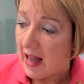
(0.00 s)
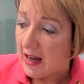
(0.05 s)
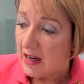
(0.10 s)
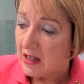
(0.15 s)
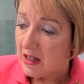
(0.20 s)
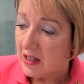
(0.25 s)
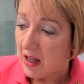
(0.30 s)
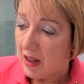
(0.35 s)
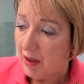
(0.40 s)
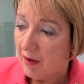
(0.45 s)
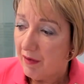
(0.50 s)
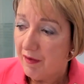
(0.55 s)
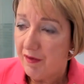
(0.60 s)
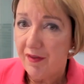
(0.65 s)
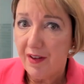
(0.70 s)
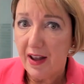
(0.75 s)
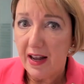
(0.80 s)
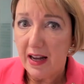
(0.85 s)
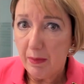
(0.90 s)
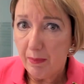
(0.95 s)
And the
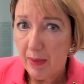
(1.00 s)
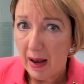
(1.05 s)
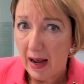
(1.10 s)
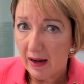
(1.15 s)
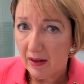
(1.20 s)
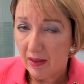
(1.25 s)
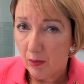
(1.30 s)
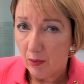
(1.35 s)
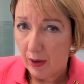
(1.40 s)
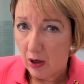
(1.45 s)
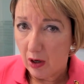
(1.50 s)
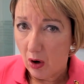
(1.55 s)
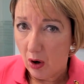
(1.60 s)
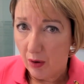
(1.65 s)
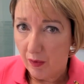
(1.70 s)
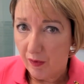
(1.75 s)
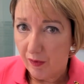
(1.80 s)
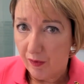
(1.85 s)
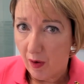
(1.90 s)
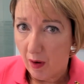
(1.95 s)
feedback that we
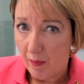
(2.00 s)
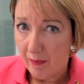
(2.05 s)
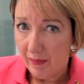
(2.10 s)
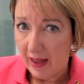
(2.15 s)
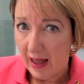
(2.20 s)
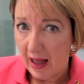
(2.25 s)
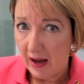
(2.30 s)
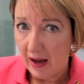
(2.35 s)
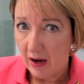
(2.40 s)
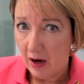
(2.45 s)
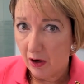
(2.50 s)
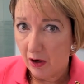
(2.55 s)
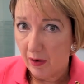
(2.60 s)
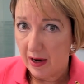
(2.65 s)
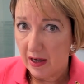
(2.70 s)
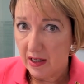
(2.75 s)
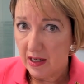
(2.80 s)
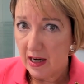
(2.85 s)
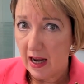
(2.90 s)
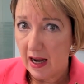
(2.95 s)
got from that
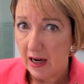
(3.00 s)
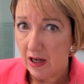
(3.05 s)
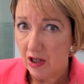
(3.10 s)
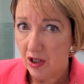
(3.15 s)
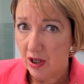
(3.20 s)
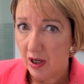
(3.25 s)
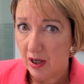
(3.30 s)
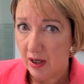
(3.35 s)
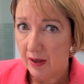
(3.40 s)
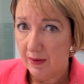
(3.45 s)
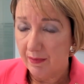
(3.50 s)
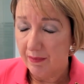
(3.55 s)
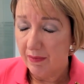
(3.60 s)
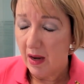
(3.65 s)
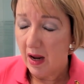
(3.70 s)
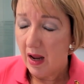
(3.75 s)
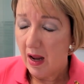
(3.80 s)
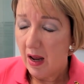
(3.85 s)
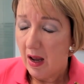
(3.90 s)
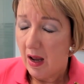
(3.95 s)

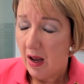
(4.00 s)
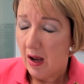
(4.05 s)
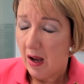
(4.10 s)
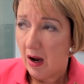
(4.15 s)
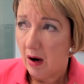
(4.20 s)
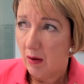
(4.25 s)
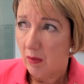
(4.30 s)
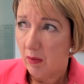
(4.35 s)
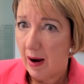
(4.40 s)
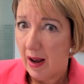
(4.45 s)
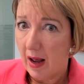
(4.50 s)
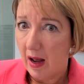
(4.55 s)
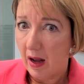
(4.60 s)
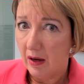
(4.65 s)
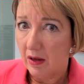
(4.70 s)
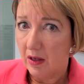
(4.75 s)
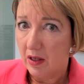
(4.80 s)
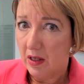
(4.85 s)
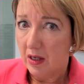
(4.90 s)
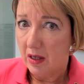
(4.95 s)
accreditation
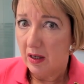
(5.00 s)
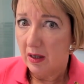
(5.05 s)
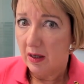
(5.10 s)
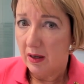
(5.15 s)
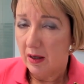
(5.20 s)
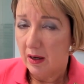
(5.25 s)
around